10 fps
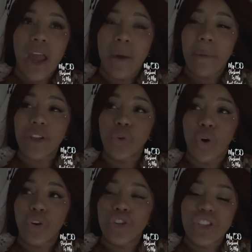And my
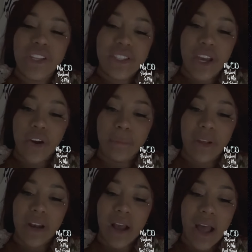daughter, she teared
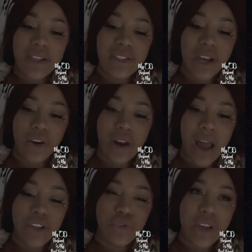me. Like, I teared.
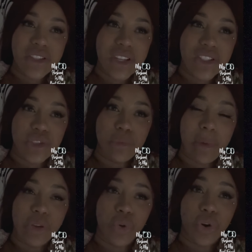I had to get stitches
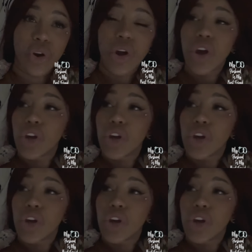with my daughter.